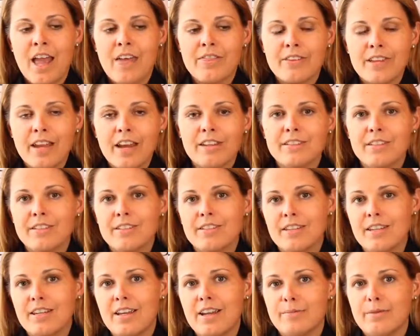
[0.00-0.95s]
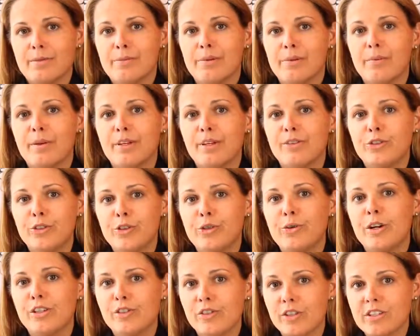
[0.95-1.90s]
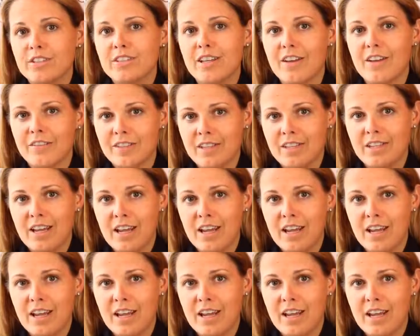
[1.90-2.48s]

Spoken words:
and the SEC has been permitted 270